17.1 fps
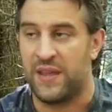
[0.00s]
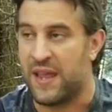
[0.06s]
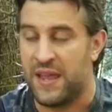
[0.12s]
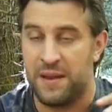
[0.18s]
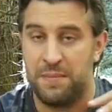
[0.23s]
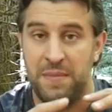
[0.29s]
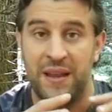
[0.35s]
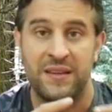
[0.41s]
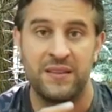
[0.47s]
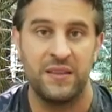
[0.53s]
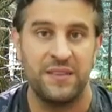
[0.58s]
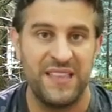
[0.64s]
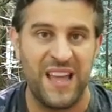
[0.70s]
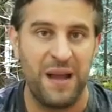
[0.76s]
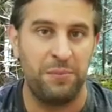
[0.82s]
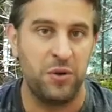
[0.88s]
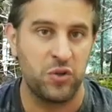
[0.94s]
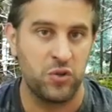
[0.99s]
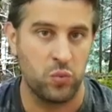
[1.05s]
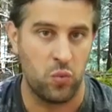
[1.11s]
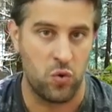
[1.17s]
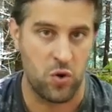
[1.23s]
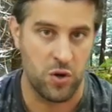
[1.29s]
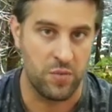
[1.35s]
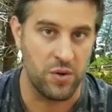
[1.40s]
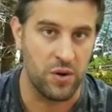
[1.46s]
and it makes it that much
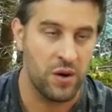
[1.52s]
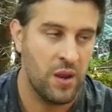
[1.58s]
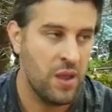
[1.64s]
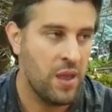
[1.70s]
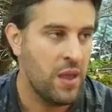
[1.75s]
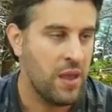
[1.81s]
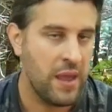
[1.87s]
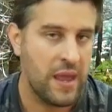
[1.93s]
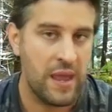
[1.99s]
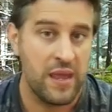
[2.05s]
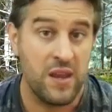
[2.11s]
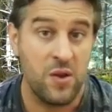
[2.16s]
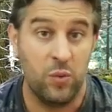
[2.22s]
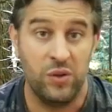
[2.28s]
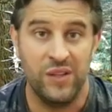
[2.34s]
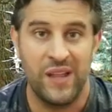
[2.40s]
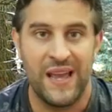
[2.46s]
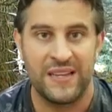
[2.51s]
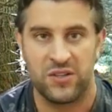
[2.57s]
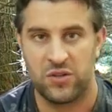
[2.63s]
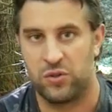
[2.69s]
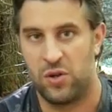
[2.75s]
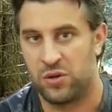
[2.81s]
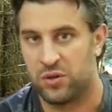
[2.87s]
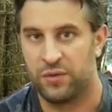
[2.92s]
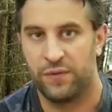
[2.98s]
warmer and it will last
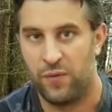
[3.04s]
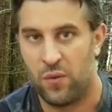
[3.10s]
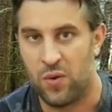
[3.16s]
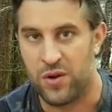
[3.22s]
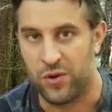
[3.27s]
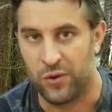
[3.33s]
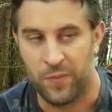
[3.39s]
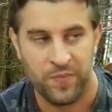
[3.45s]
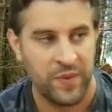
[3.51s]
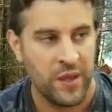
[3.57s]
longer for you.